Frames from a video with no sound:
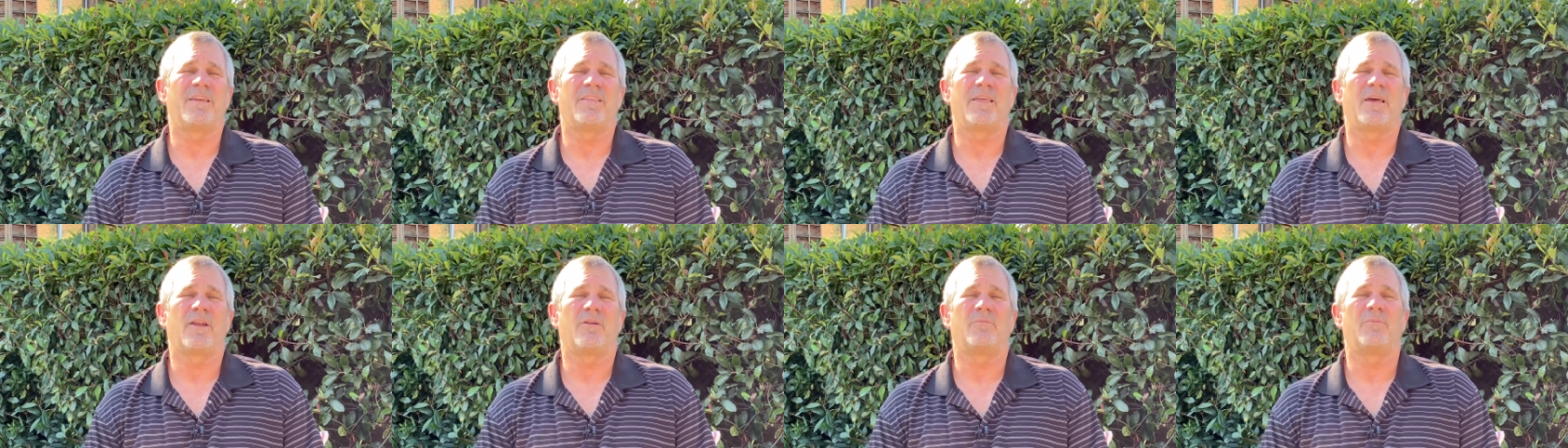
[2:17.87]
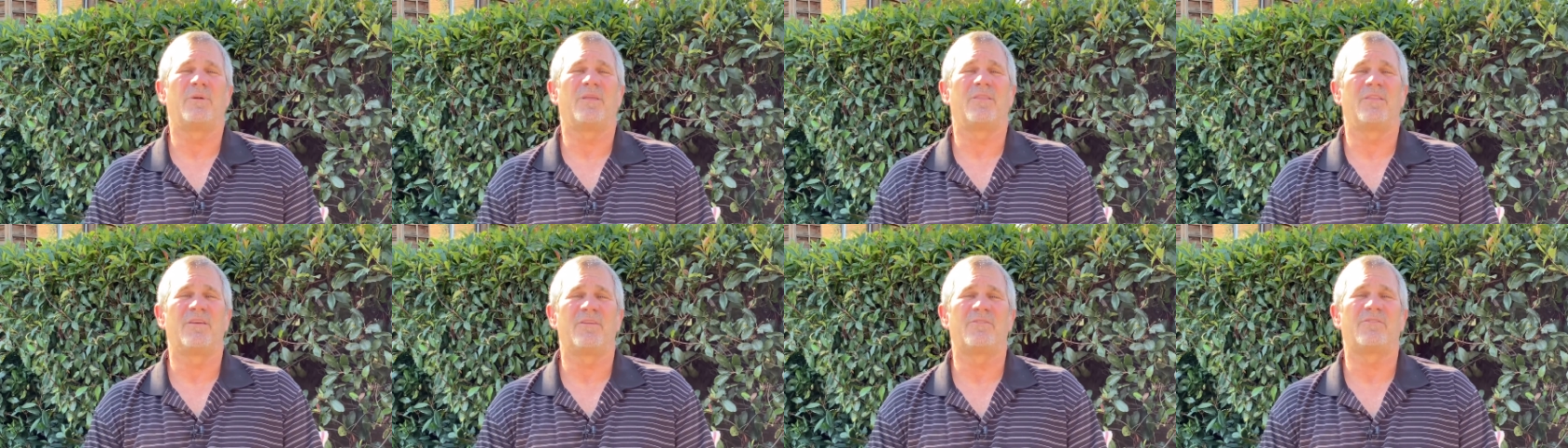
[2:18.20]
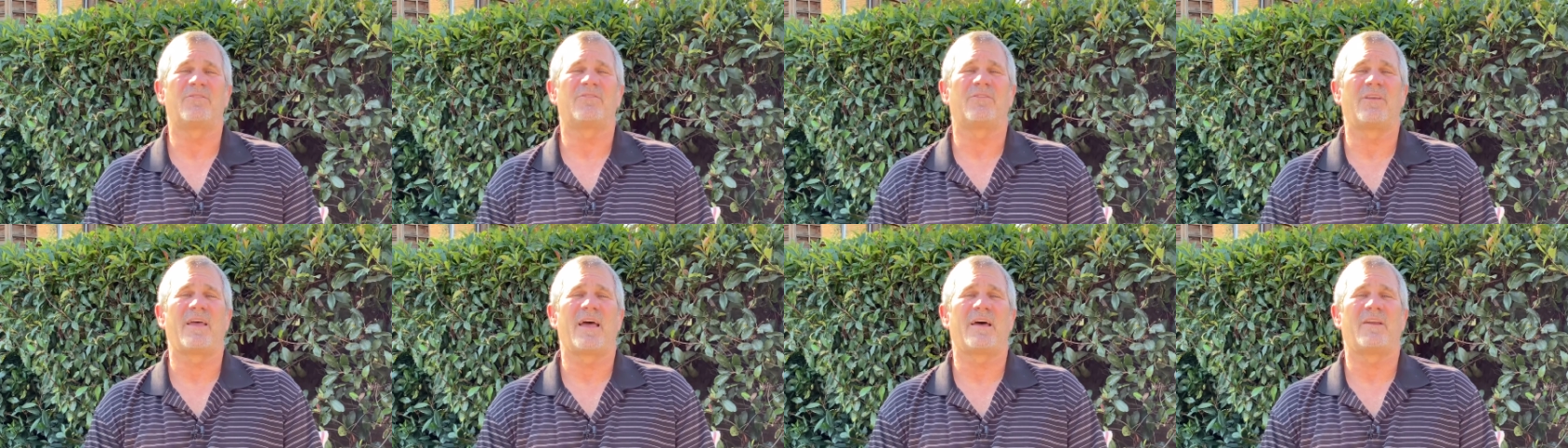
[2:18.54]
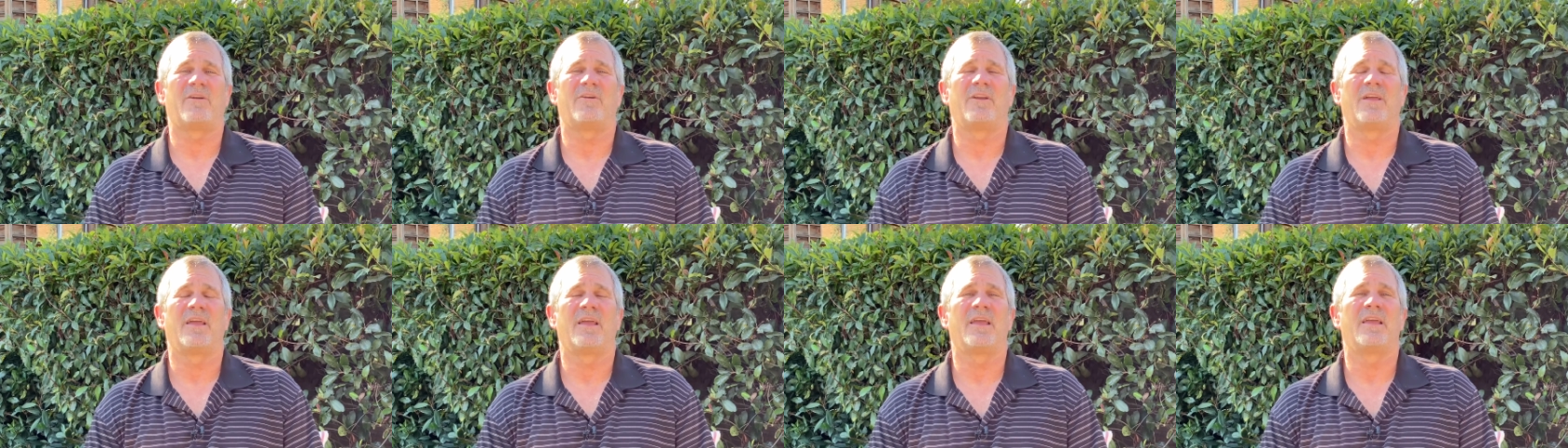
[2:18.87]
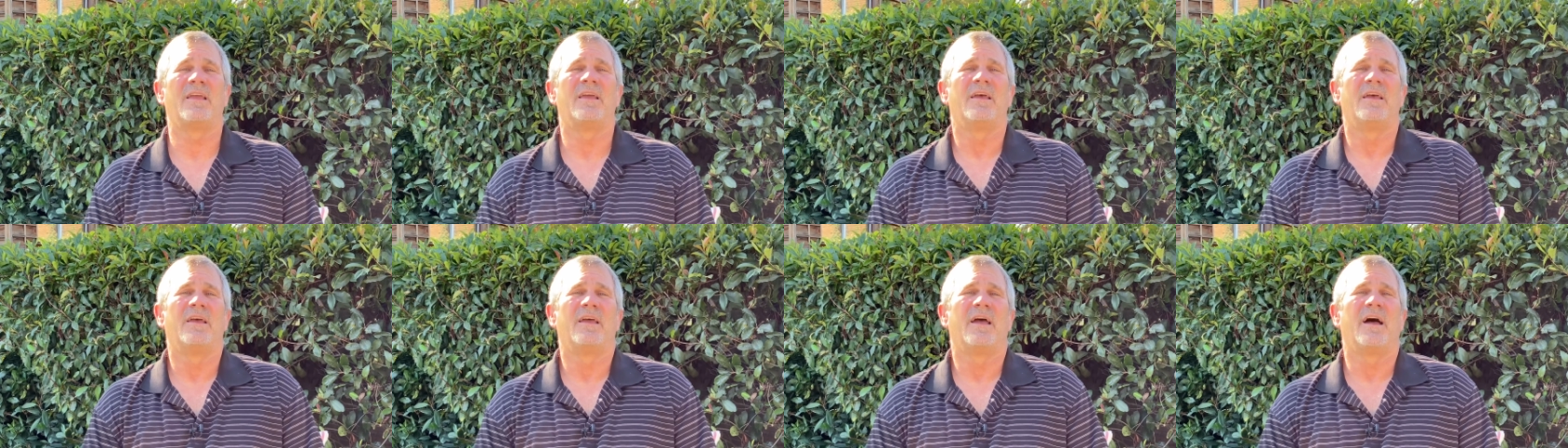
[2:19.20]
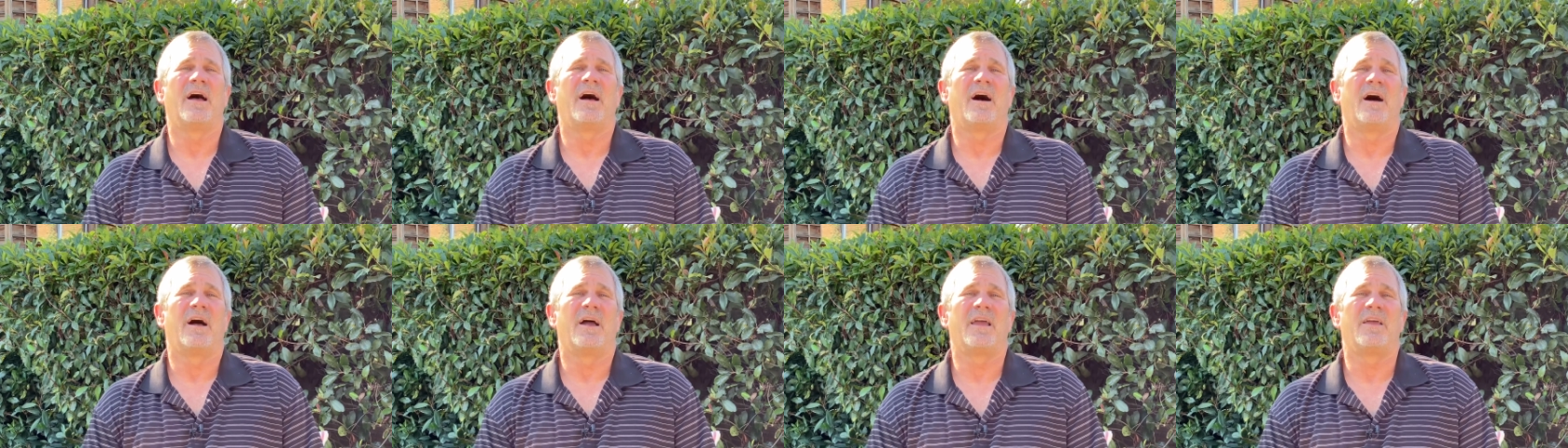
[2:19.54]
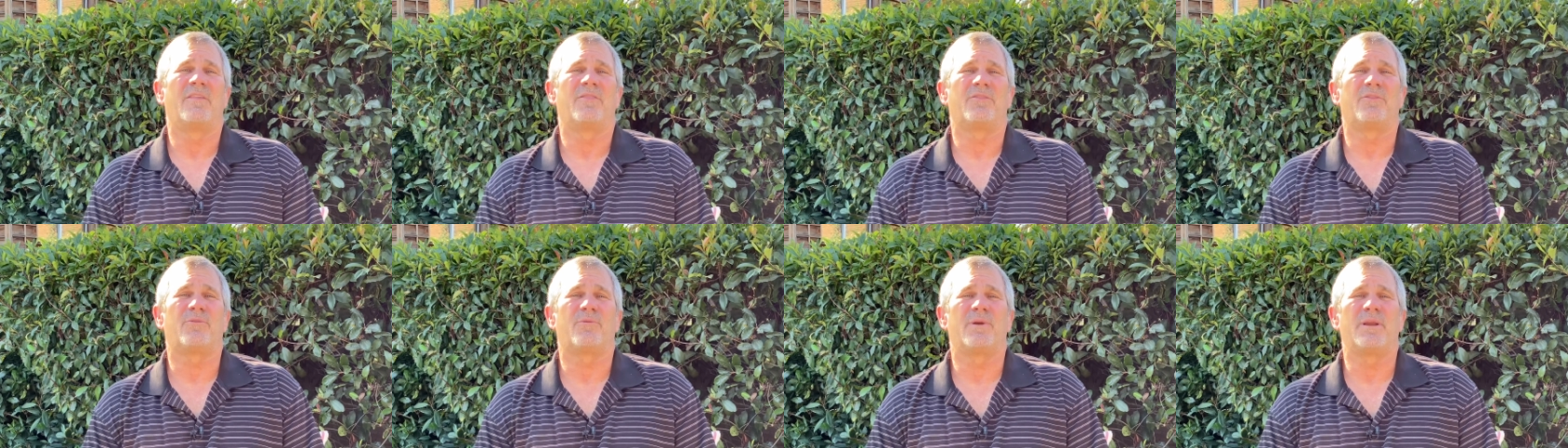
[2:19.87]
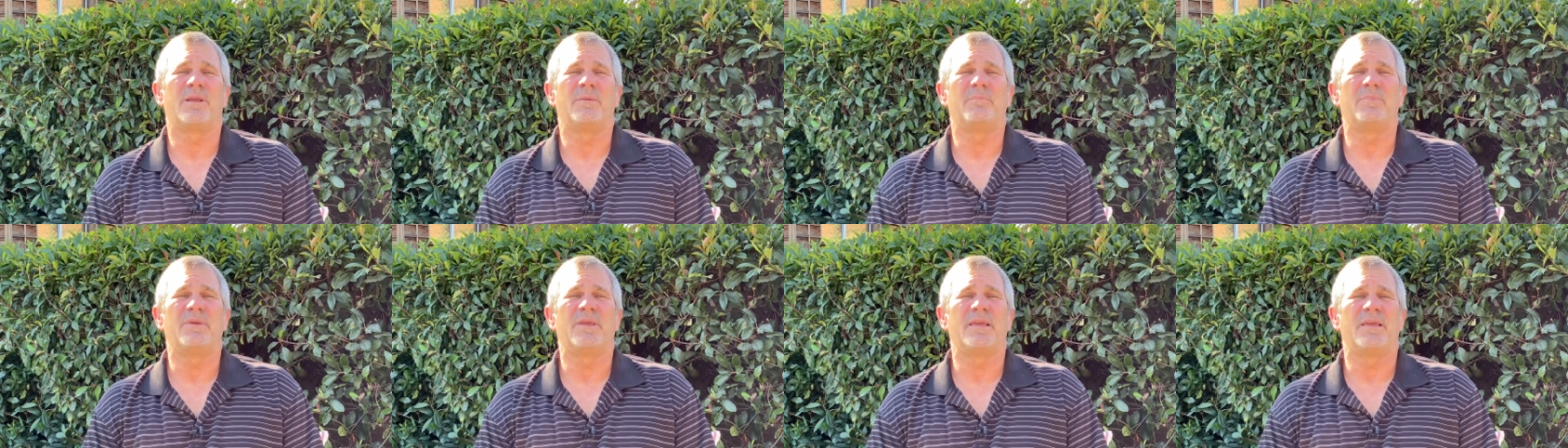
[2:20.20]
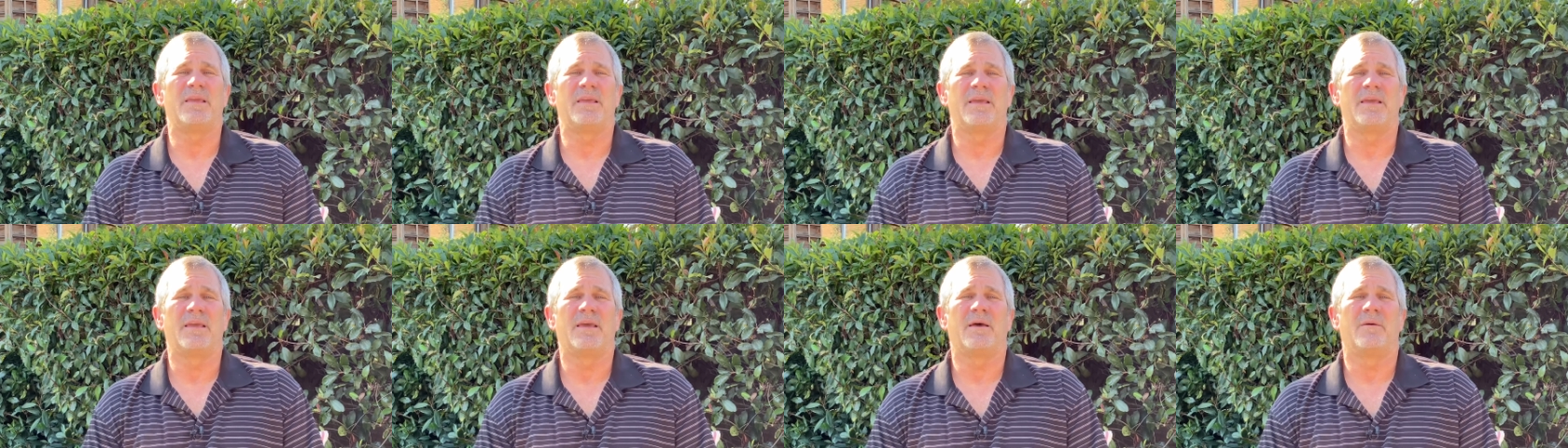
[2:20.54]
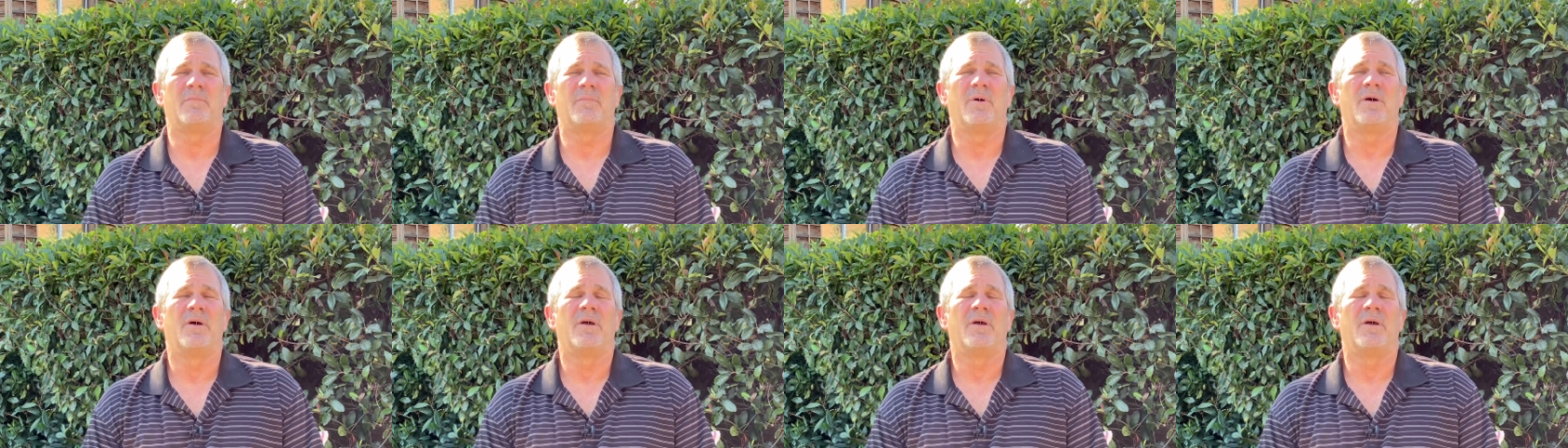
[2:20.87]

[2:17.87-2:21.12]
That'll be this Saturday uh, at 3 p.m.